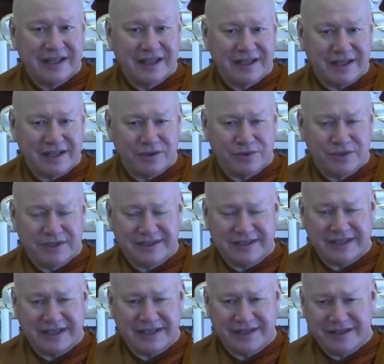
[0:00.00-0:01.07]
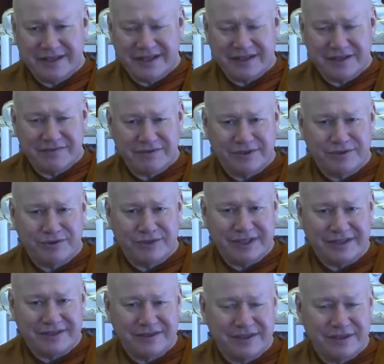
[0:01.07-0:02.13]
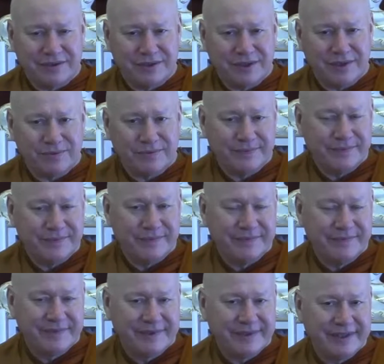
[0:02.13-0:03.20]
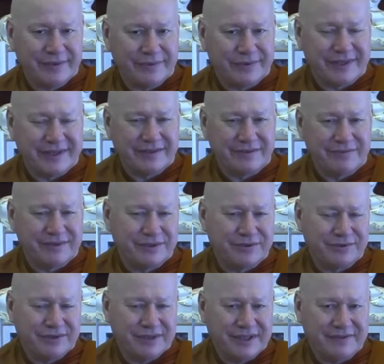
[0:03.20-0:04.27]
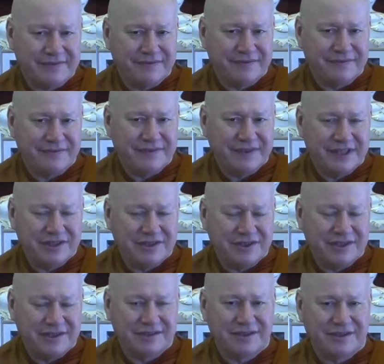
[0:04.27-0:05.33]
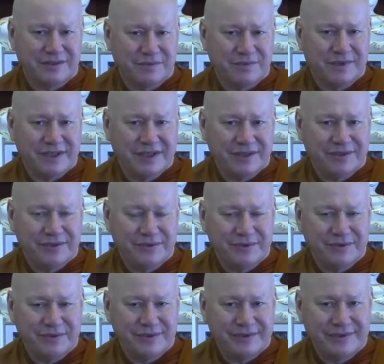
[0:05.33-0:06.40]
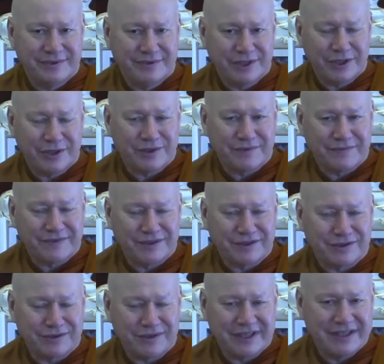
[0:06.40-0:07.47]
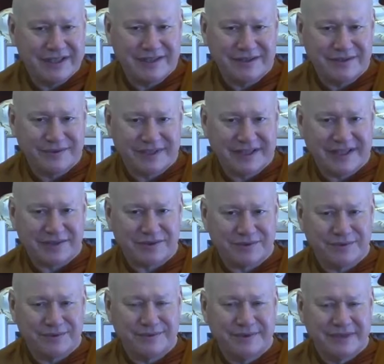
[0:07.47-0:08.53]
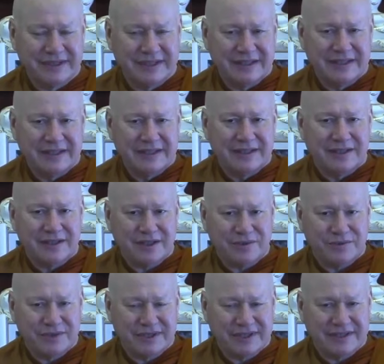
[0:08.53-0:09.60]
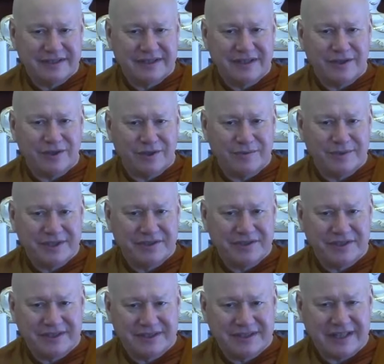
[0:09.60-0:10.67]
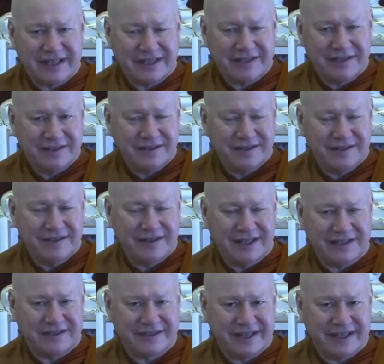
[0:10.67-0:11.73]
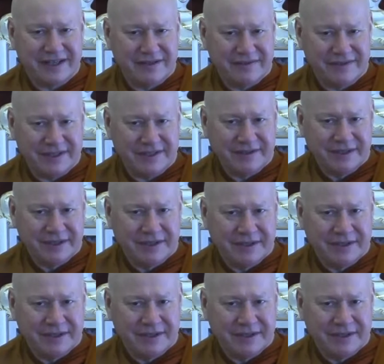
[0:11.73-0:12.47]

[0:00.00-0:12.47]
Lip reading: And I always say at the end of retreats, you know, don't think the retreat finishes just when you turn off the screen or the actual closing homage is said and that's the end of it.